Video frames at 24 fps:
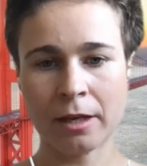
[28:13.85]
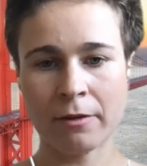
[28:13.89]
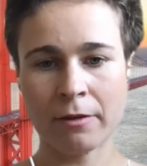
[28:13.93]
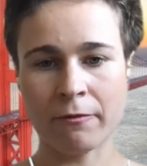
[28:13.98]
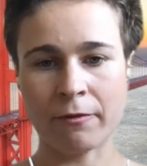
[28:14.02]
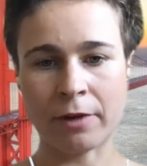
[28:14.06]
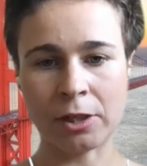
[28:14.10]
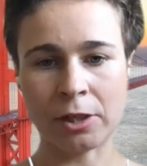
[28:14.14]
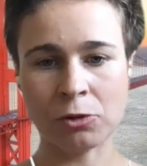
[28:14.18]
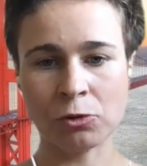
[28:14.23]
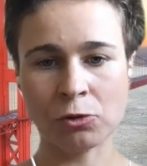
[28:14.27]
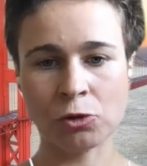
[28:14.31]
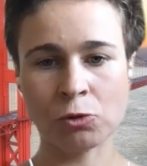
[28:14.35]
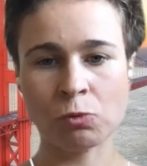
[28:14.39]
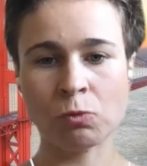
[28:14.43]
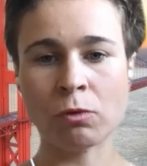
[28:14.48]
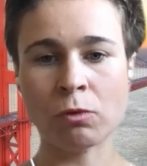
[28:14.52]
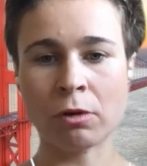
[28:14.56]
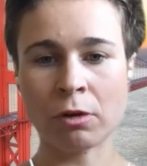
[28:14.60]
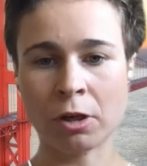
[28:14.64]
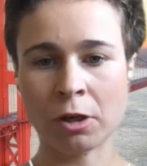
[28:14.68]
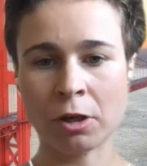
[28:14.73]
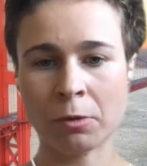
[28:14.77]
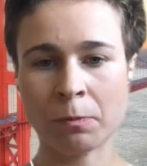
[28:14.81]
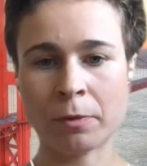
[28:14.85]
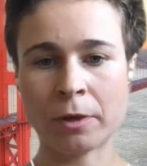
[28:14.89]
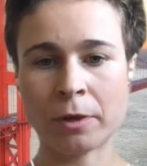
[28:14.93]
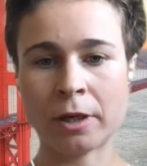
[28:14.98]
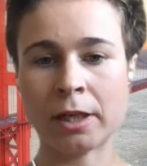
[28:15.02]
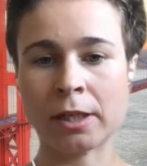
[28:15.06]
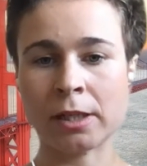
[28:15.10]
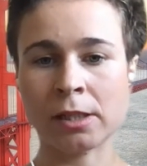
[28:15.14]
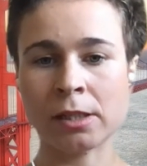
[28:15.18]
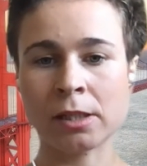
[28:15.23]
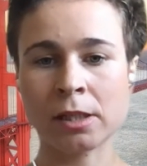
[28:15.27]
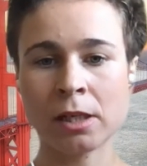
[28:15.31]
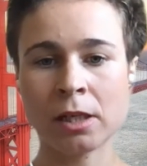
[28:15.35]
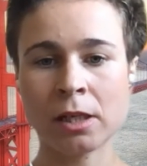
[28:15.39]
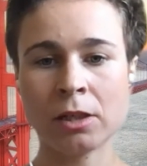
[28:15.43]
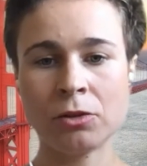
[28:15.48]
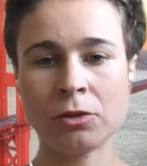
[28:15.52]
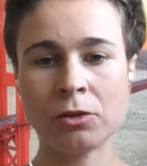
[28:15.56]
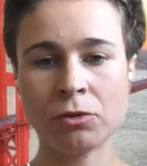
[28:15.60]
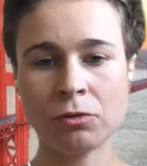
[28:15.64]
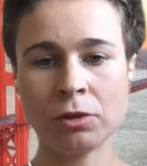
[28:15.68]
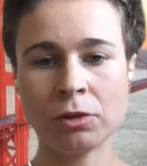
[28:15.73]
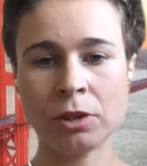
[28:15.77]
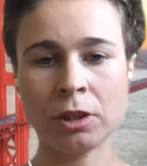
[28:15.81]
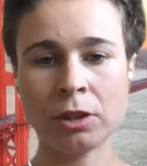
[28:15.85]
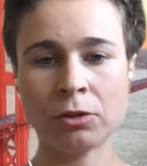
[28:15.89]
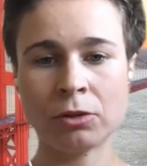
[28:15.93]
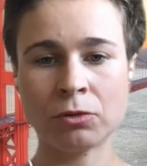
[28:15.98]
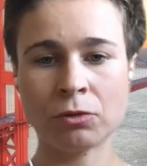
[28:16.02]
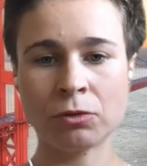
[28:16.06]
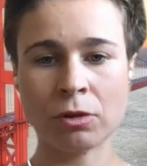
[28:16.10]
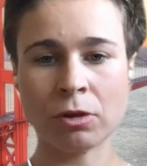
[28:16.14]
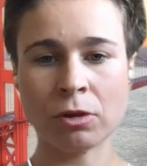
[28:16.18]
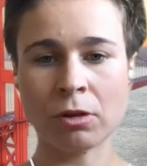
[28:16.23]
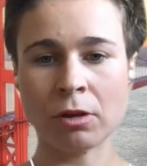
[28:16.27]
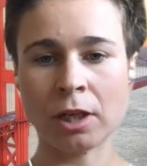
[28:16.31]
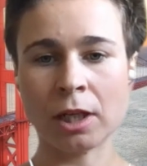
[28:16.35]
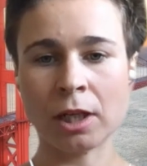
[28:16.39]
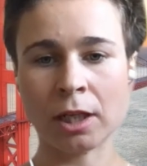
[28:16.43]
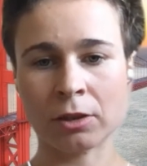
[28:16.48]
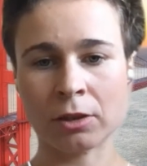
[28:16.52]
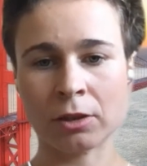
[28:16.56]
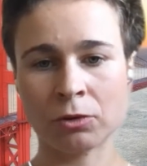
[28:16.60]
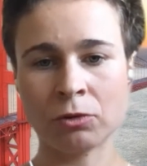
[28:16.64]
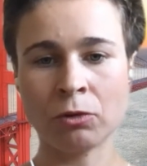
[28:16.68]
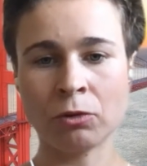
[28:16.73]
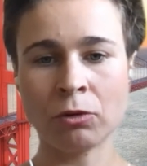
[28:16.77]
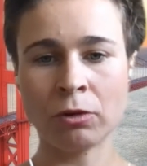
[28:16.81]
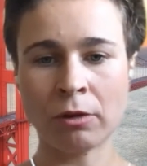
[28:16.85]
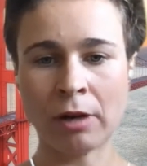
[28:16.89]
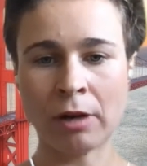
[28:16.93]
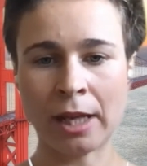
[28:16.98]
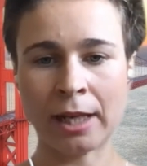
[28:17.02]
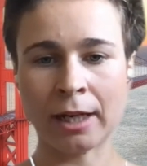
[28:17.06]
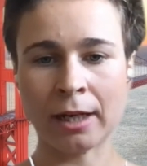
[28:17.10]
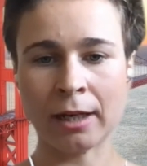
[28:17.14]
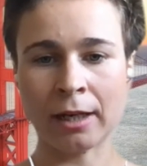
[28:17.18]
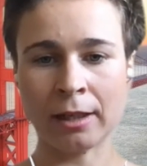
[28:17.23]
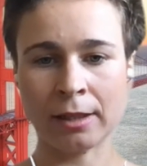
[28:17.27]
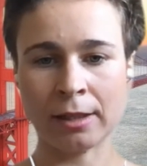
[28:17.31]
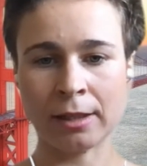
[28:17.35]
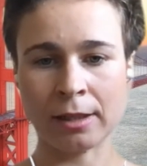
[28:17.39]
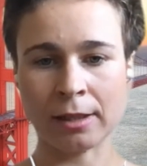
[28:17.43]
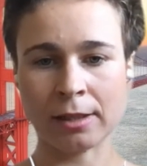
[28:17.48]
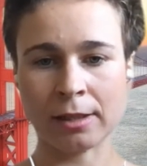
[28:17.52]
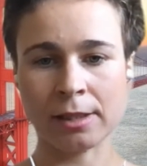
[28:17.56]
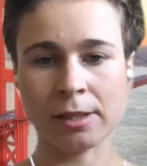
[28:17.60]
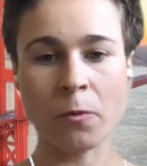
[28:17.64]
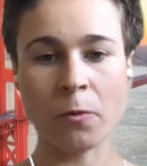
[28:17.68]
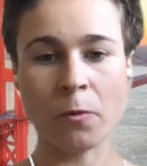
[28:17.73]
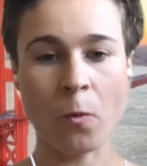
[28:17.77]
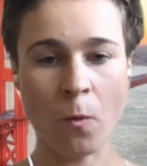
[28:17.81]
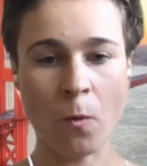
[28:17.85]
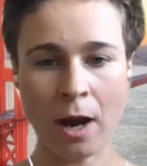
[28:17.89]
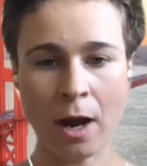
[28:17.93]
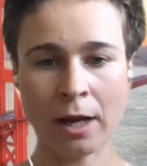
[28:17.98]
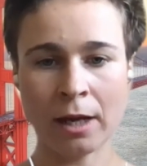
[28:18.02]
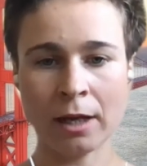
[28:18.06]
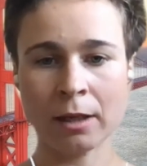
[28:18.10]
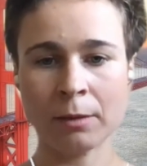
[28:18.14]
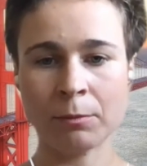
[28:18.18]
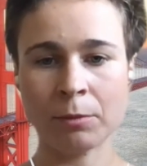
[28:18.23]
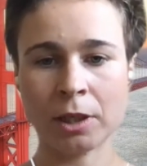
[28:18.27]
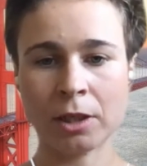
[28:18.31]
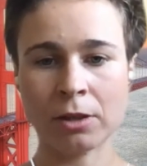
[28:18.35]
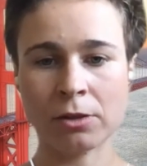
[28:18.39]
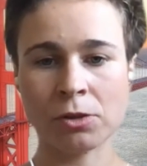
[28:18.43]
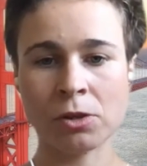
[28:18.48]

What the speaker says: Versus WordPress, you need to connect Google Analytics. Why? Because